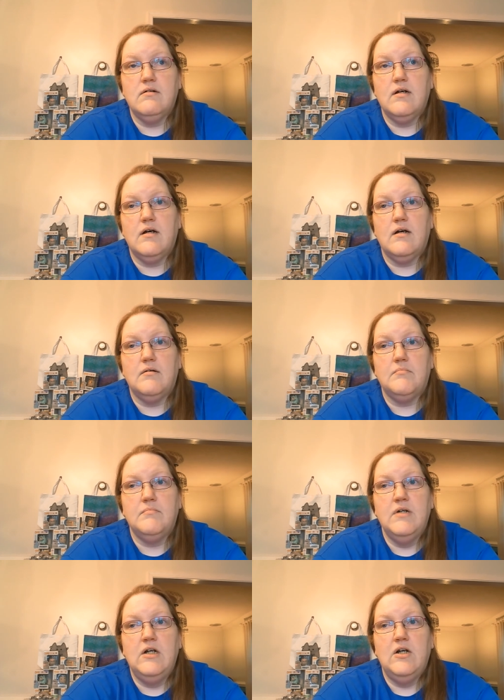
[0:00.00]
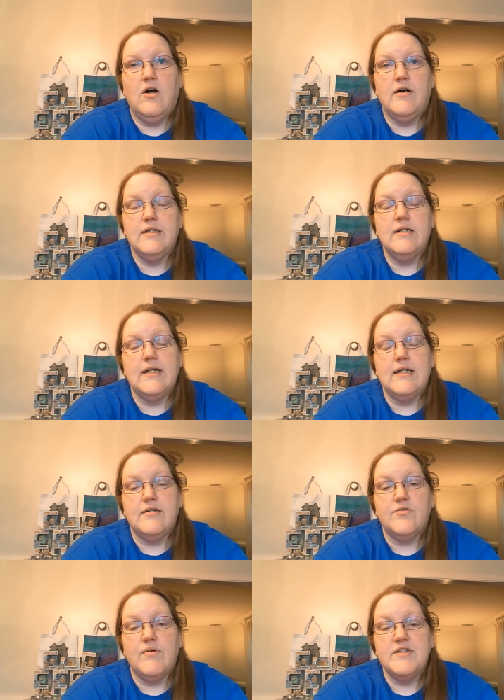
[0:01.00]
um, on the Linen
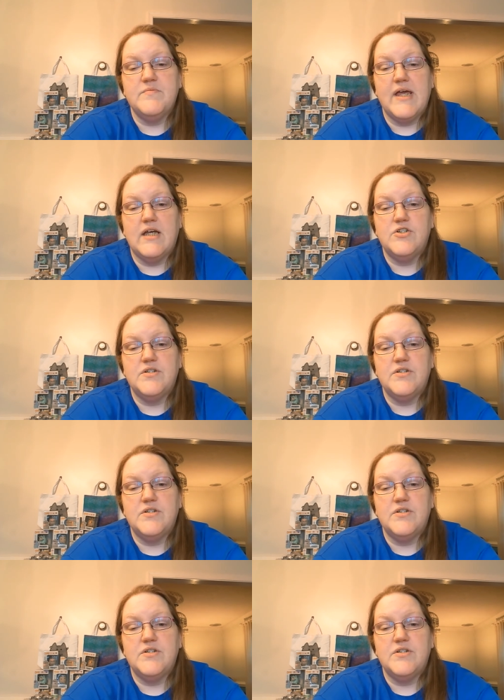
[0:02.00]
Threads page.